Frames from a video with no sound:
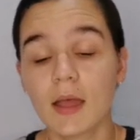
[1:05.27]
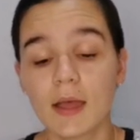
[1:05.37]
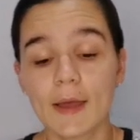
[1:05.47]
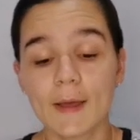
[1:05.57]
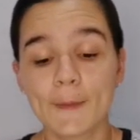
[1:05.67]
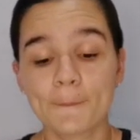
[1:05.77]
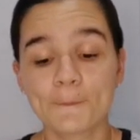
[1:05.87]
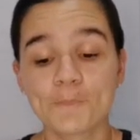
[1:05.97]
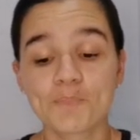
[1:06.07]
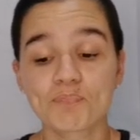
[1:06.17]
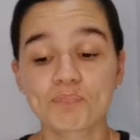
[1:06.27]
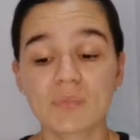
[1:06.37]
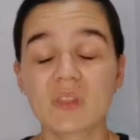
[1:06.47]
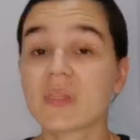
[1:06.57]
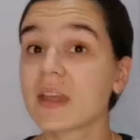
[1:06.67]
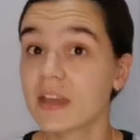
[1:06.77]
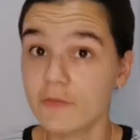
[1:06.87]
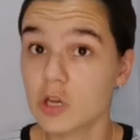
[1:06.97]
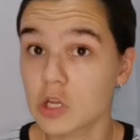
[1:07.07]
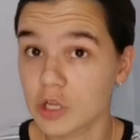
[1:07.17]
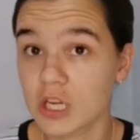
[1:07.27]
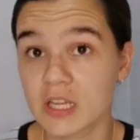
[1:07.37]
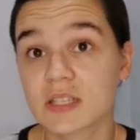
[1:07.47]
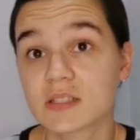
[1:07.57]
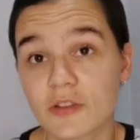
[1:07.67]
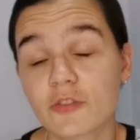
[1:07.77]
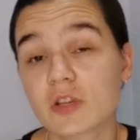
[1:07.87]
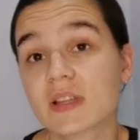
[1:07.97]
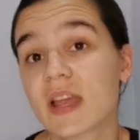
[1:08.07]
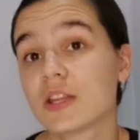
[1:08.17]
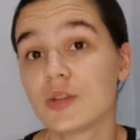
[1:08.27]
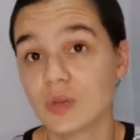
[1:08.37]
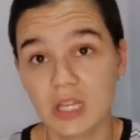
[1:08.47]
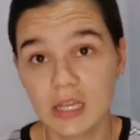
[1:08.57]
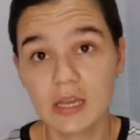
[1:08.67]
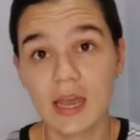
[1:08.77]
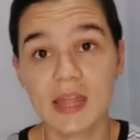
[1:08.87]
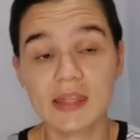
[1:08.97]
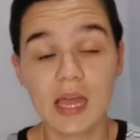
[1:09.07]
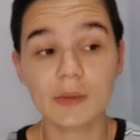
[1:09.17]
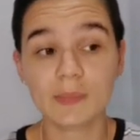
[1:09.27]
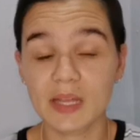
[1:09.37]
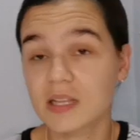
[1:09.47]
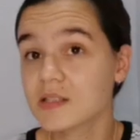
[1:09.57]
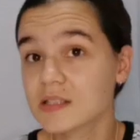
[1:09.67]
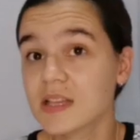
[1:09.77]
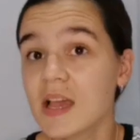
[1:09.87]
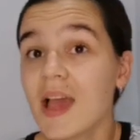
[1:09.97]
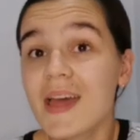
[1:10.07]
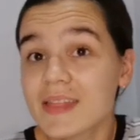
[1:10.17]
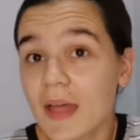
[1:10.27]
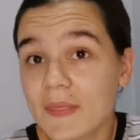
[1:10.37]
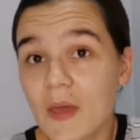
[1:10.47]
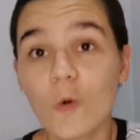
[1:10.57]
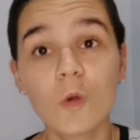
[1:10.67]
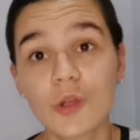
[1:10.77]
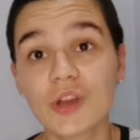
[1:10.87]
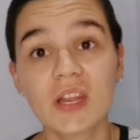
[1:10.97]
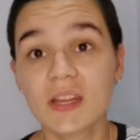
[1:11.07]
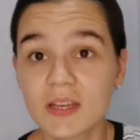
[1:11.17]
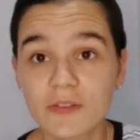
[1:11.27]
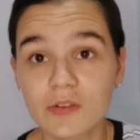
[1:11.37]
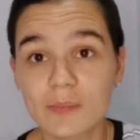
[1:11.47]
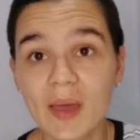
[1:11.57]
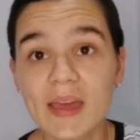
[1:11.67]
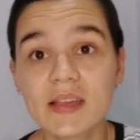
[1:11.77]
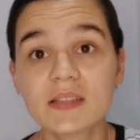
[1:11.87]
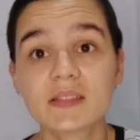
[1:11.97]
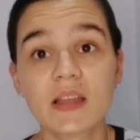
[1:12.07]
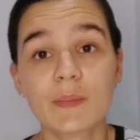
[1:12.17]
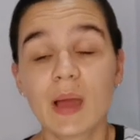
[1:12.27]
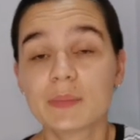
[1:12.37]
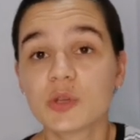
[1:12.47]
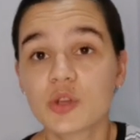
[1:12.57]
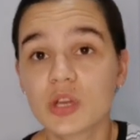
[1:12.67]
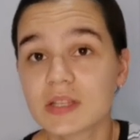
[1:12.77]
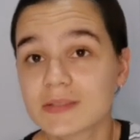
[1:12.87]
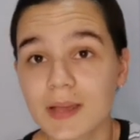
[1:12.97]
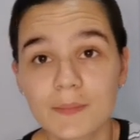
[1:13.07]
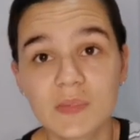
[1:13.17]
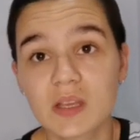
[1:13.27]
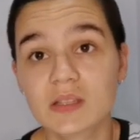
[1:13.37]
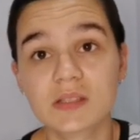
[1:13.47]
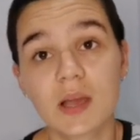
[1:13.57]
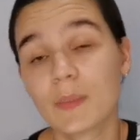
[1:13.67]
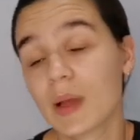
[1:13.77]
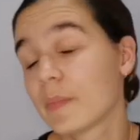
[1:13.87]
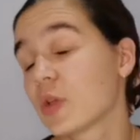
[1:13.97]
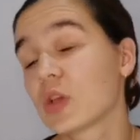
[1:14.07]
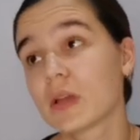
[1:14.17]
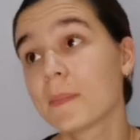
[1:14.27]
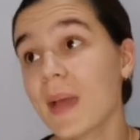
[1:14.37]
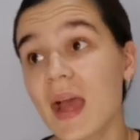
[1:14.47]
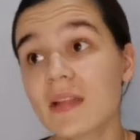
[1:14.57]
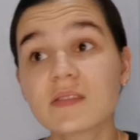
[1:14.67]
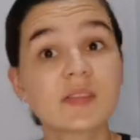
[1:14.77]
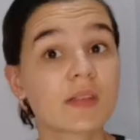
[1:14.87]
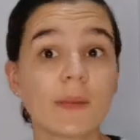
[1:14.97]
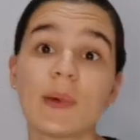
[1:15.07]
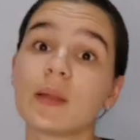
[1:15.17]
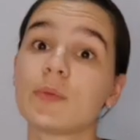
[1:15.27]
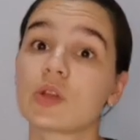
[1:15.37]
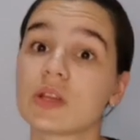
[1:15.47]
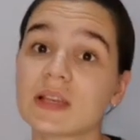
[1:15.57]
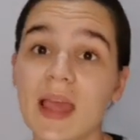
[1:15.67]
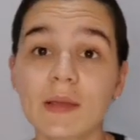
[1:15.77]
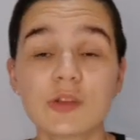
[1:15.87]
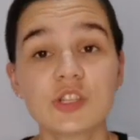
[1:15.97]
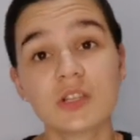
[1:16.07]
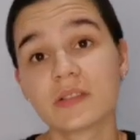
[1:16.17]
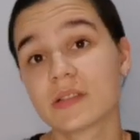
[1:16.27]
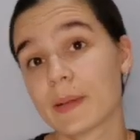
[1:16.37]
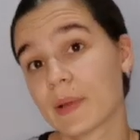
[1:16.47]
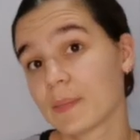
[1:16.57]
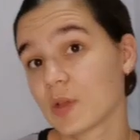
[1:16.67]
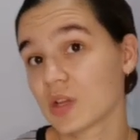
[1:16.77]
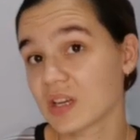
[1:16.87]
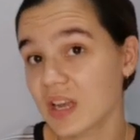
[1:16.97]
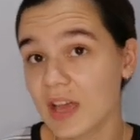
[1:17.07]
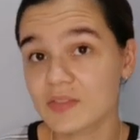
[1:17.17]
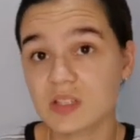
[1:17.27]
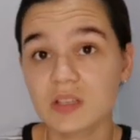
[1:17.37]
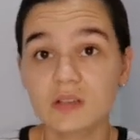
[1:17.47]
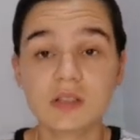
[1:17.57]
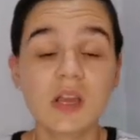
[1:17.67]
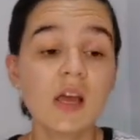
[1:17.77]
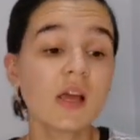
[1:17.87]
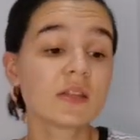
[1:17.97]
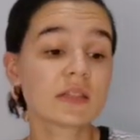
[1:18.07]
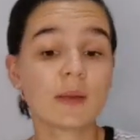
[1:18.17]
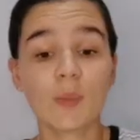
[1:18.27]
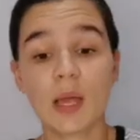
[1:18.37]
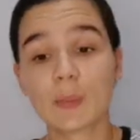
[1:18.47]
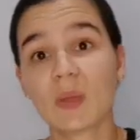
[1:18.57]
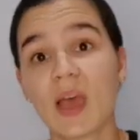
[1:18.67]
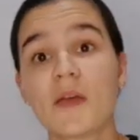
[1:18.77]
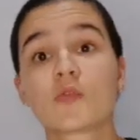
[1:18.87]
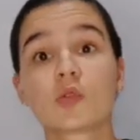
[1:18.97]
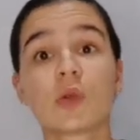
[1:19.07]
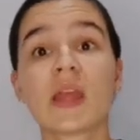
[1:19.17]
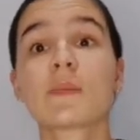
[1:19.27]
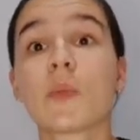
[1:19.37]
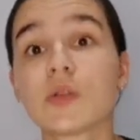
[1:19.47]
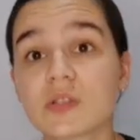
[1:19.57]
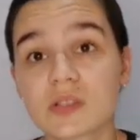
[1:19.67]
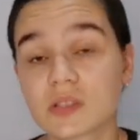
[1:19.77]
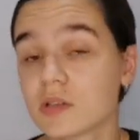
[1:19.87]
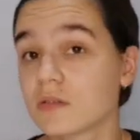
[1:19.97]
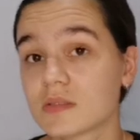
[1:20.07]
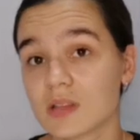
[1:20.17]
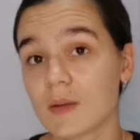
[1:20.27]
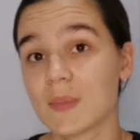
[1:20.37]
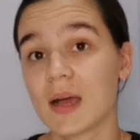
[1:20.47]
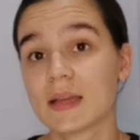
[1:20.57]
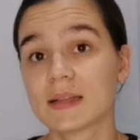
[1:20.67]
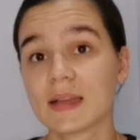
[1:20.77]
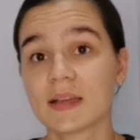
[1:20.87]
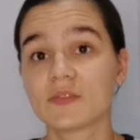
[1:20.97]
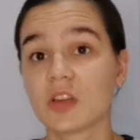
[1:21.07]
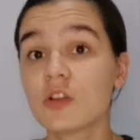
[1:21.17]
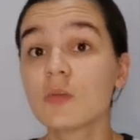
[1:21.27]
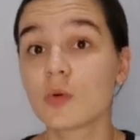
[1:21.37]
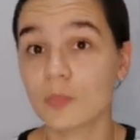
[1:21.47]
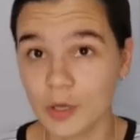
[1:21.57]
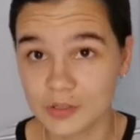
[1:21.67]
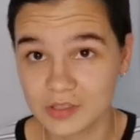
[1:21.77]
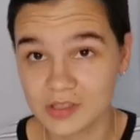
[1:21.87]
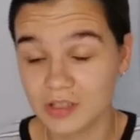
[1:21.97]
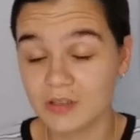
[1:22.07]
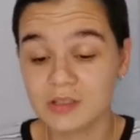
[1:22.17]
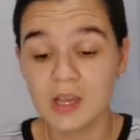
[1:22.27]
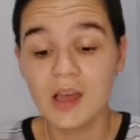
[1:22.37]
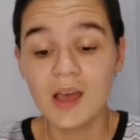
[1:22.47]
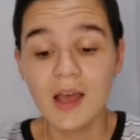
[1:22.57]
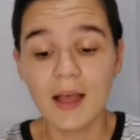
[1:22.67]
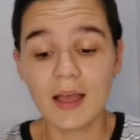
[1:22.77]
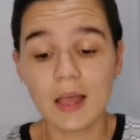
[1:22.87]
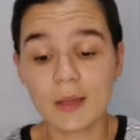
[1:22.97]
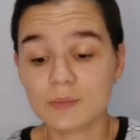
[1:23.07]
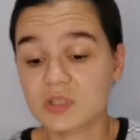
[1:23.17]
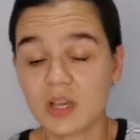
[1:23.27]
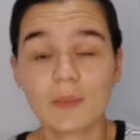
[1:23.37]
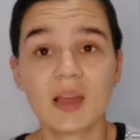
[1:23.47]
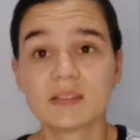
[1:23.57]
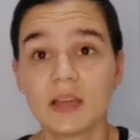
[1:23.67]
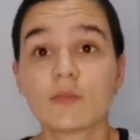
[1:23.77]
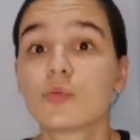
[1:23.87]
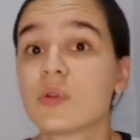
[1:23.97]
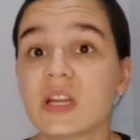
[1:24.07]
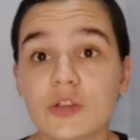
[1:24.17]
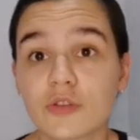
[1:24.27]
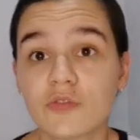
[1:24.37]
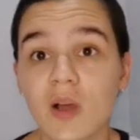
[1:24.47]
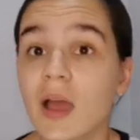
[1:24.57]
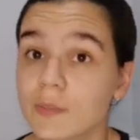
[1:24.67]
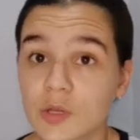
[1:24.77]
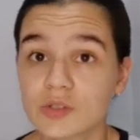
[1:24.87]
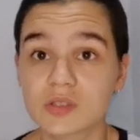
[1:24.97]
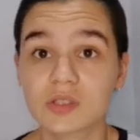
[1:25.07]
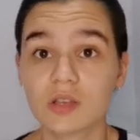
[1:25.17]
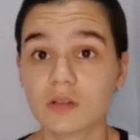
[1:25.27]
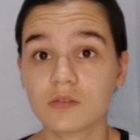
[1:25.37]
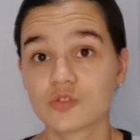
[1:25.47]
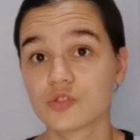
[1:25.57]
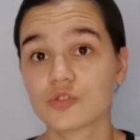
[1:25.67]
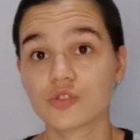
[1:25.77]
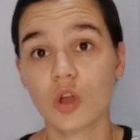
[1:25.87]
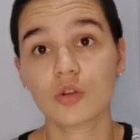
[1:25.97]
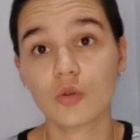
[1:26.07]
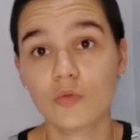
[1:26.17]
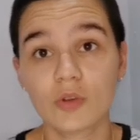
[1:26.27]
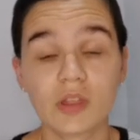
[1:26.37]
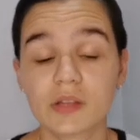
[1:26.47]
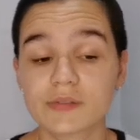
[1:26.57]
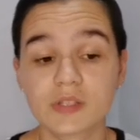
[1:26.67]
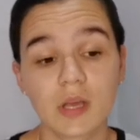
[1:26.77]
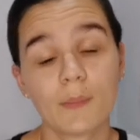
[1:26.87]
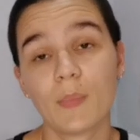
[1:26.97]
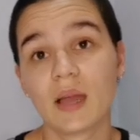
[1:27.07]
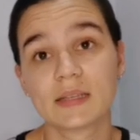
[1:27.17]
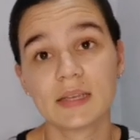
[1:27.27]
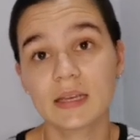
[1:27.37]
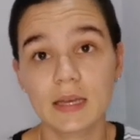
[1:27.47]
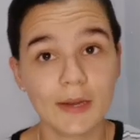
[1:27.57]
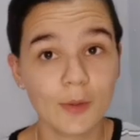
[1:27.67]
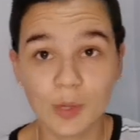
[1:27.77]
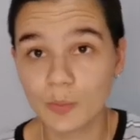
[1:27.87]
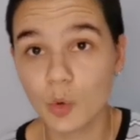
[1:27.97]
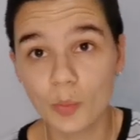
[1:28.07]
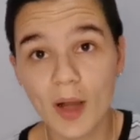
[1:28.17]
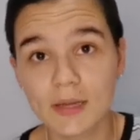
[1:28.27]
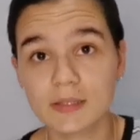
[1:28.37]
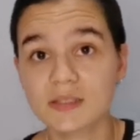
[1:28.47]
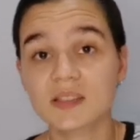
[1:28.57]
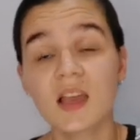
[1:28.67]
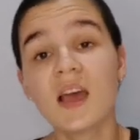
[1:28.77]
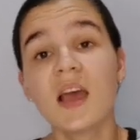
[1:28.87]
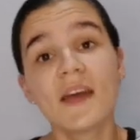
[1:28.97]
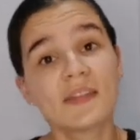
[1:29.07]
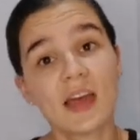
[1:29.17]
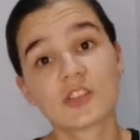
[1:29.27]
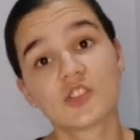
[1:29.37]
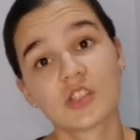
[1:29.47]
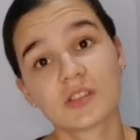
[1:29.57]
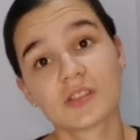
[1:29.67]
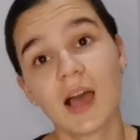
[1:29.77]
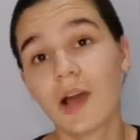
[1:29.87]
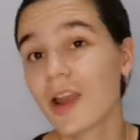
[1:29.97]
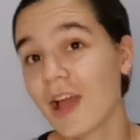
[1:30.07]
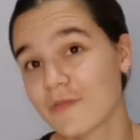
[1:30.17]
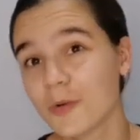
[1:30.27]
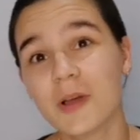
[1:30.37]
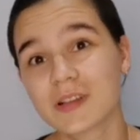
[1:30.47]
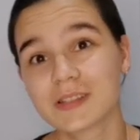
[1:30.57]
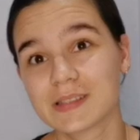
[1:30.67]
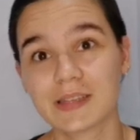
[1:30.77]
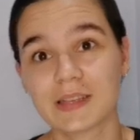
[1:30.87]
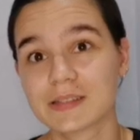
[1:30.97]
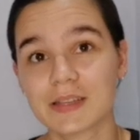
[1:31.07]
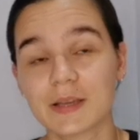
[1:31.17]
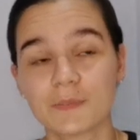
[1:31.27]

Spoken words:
That every learner is different and unique, and that means that they all learn at a different pace. They might be good at something, some might be good at maths, some might be good at languages, some might be good at life skills, some might have great motor skills, some might have terrible motor skills. Some might have really good fine motor skills to start off with, and some might need a little bit more practice. That's just how life works, isn't it?